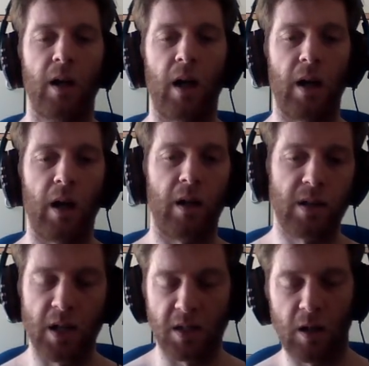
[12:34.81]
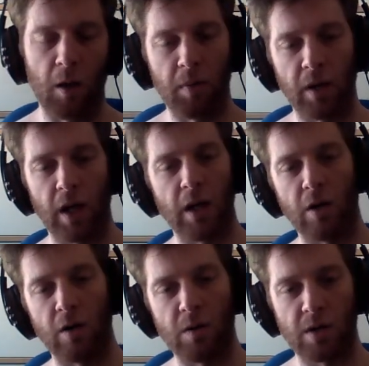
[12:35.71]
and that the testing company that they
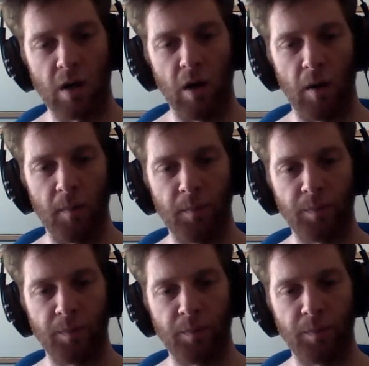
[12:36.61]
use are